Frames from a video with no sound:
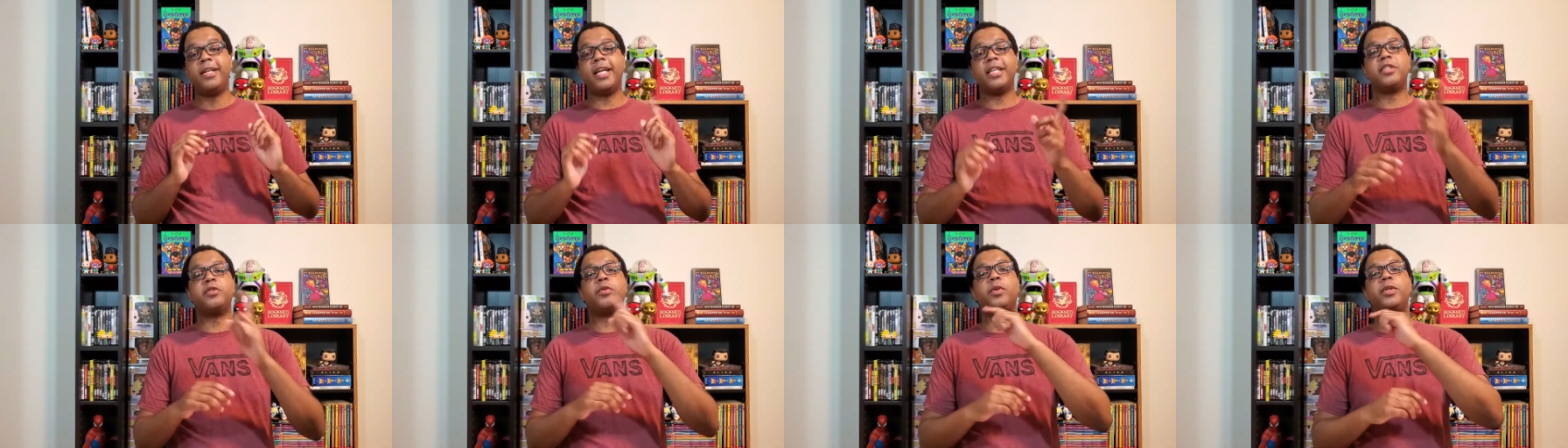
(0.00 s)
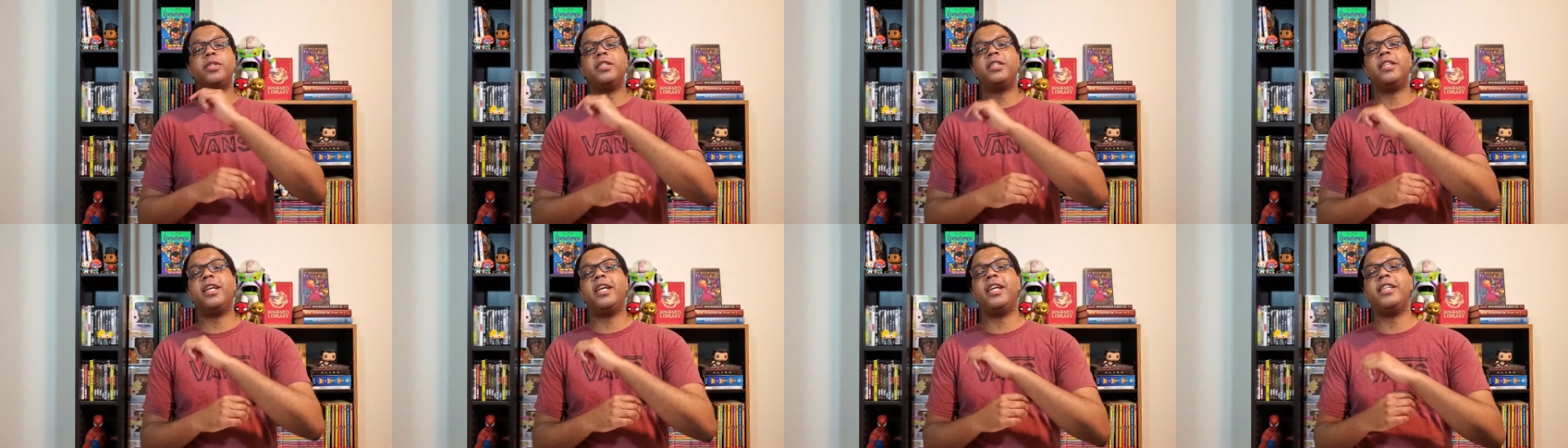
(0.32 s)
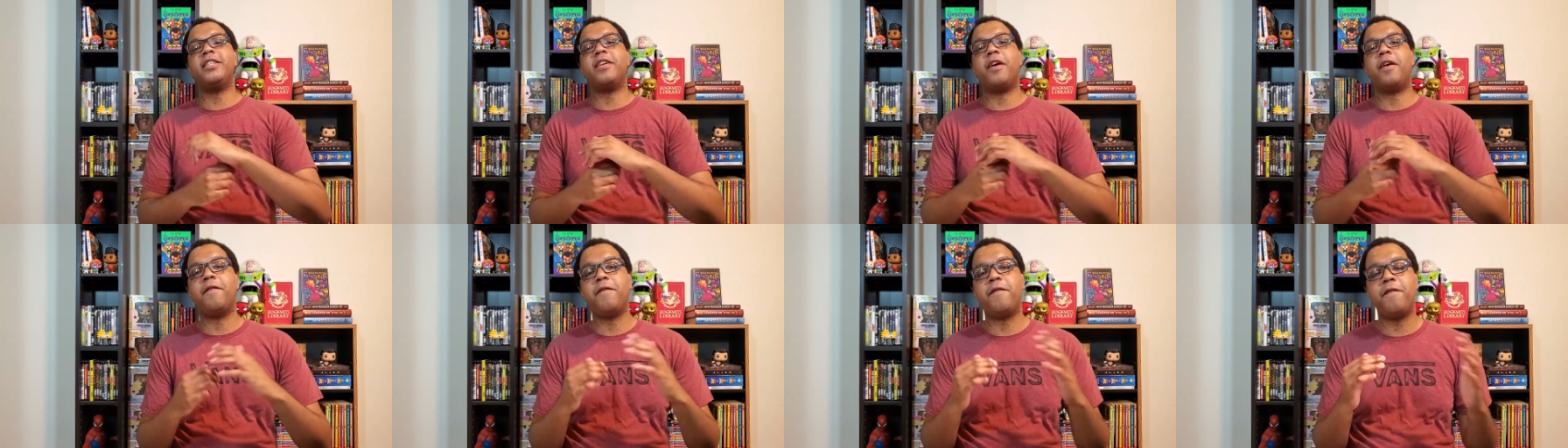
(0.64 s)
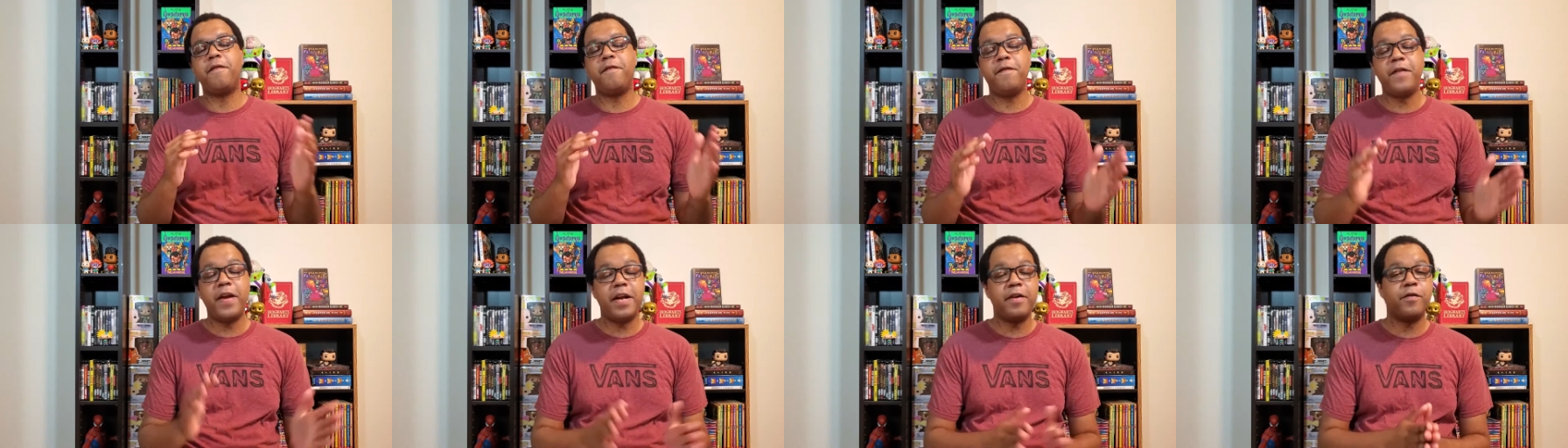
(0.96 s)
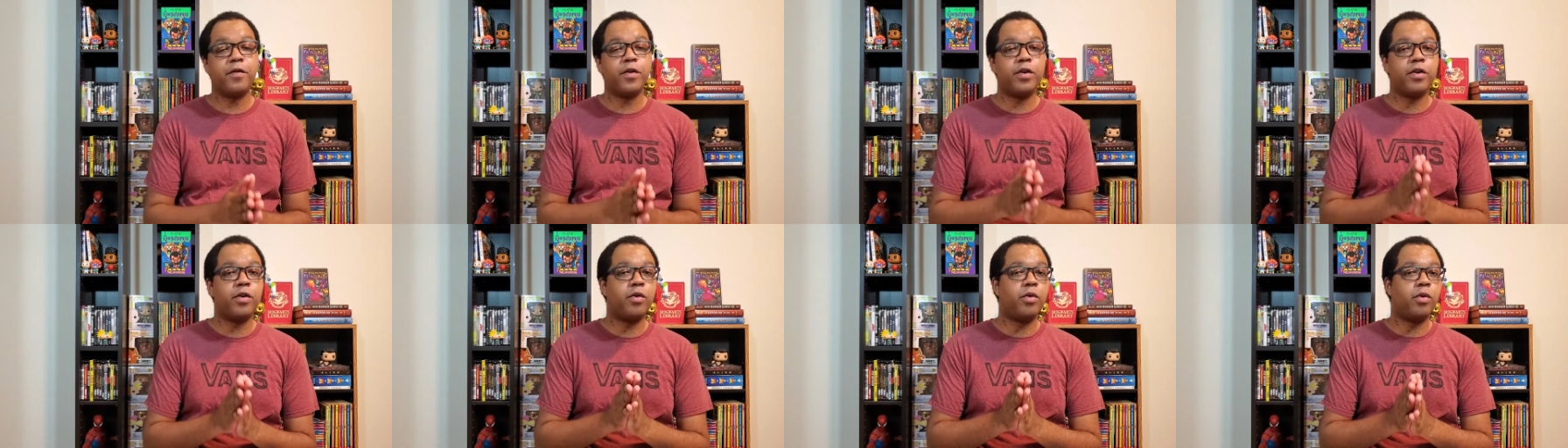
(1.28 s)
Next question is
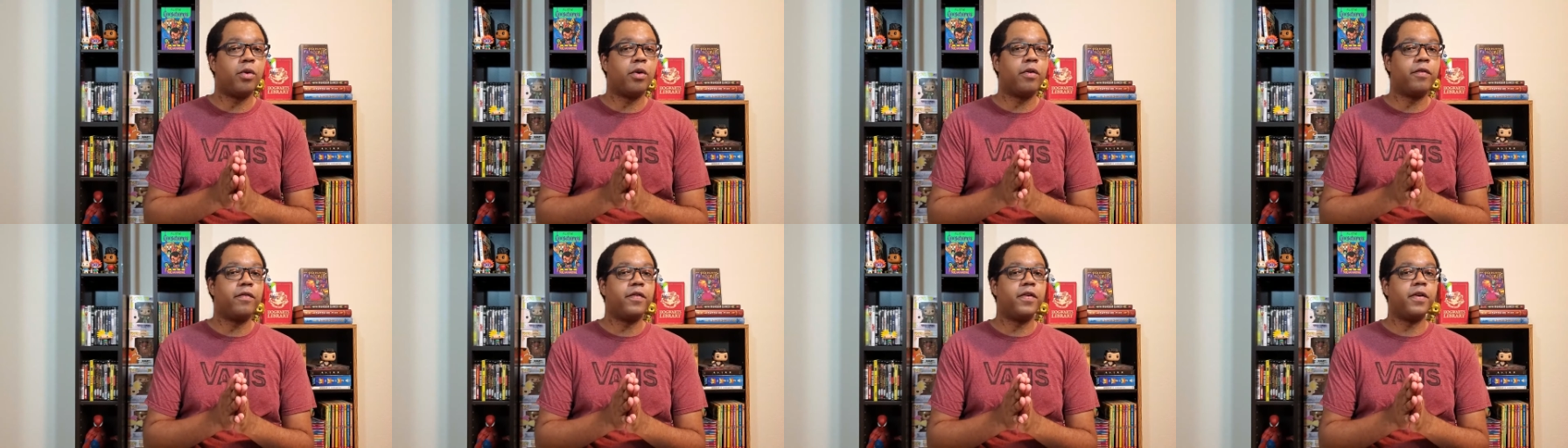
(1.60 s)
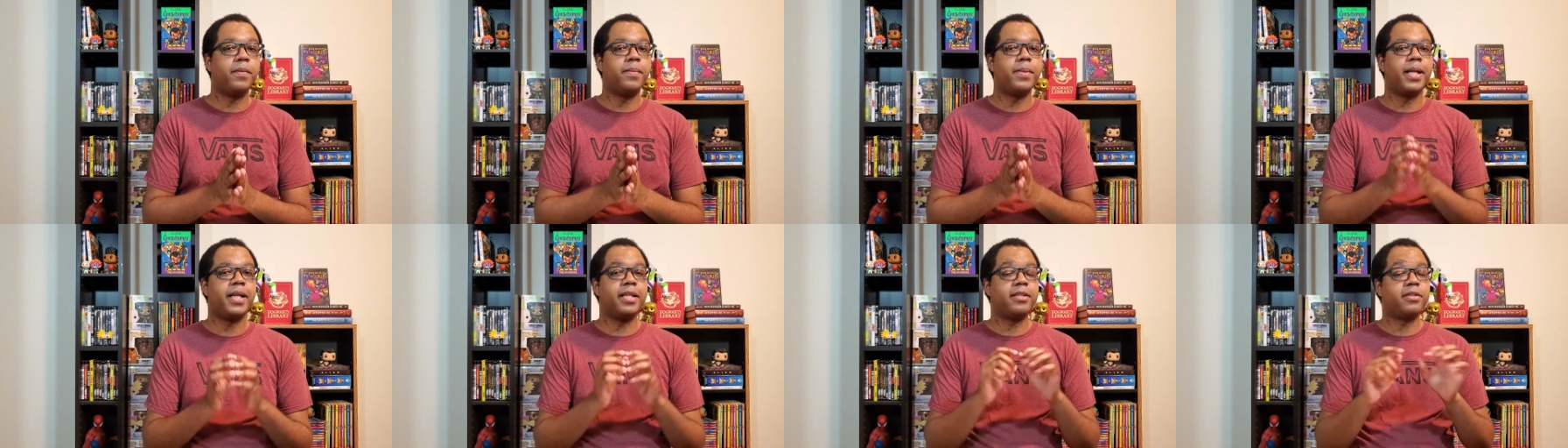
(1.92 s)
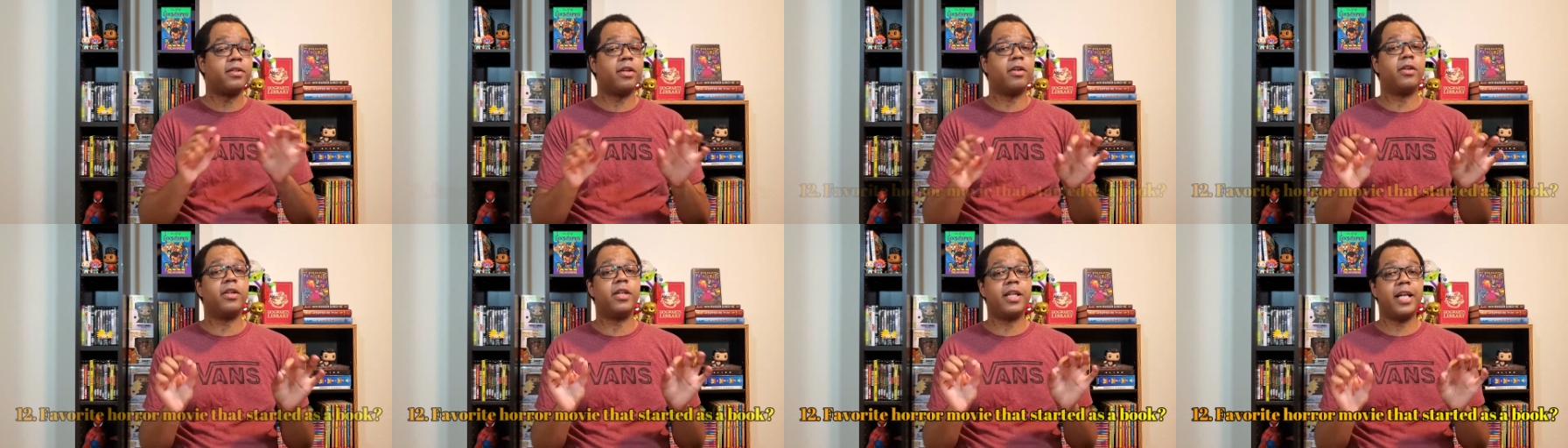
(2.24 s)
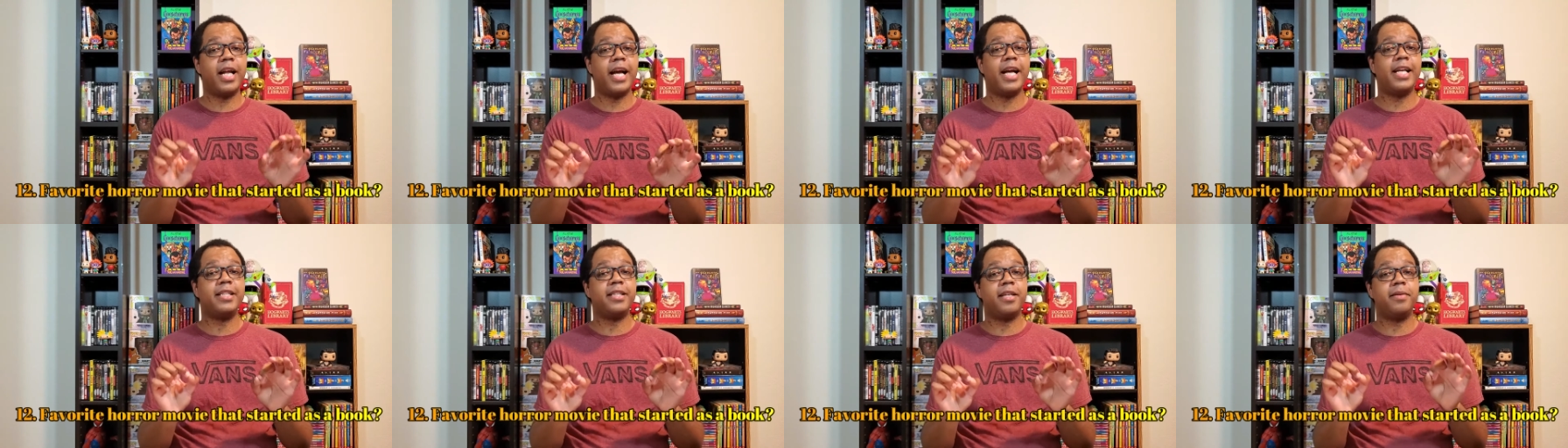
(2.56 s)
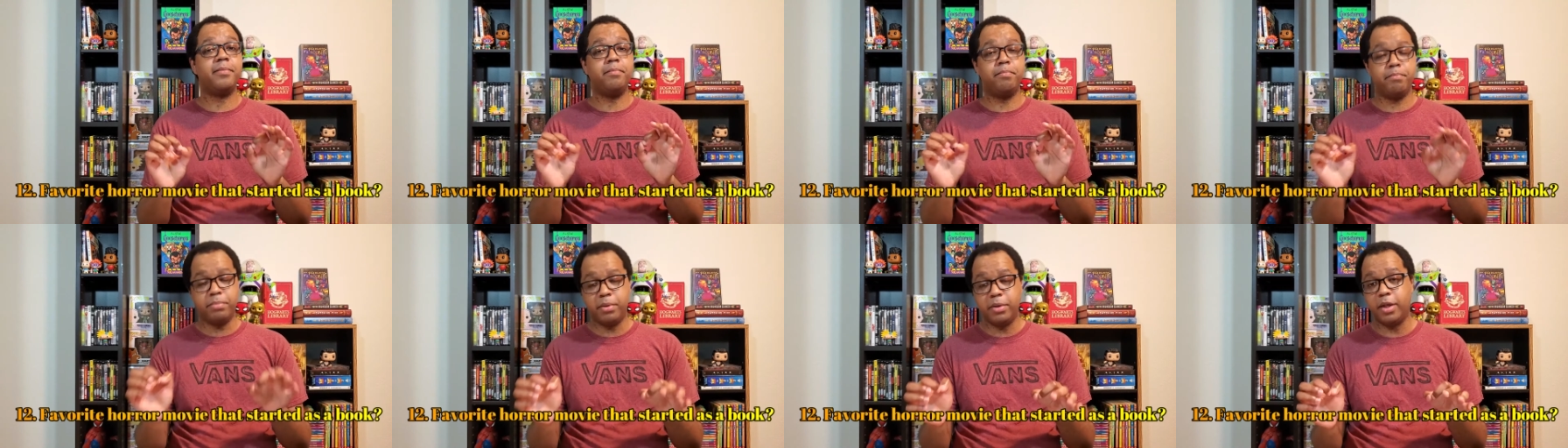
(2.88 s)
favorite horror film that started as a
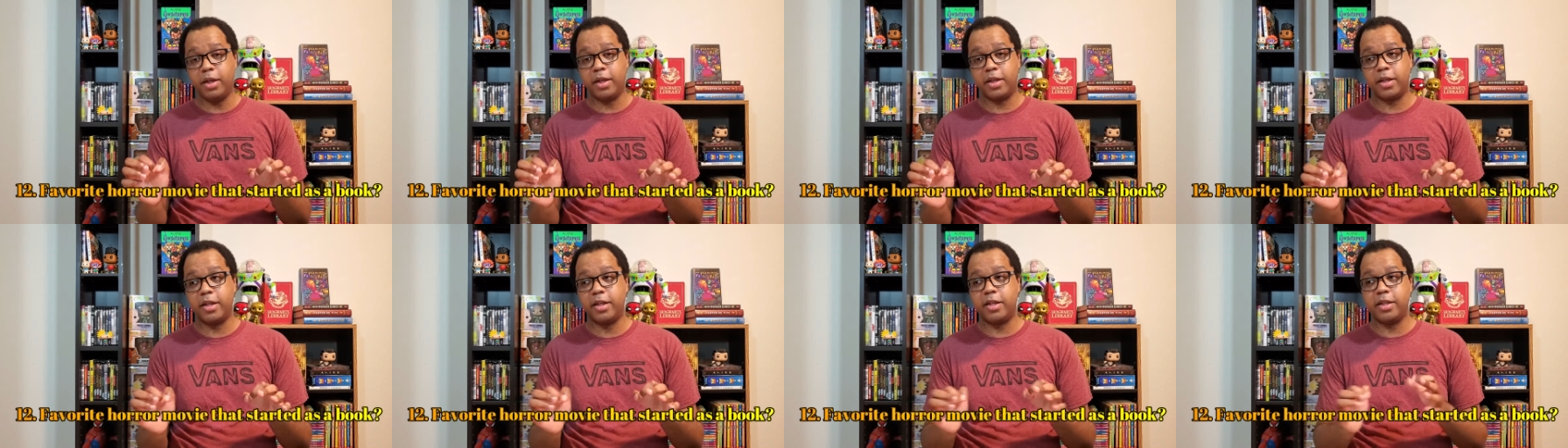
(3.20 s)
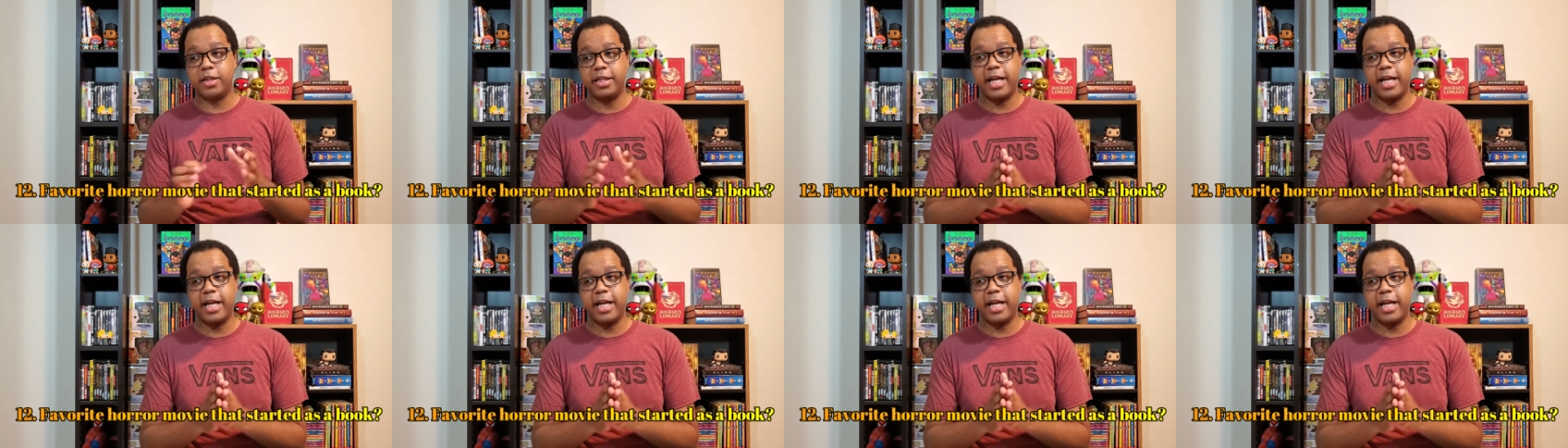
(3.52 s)
book.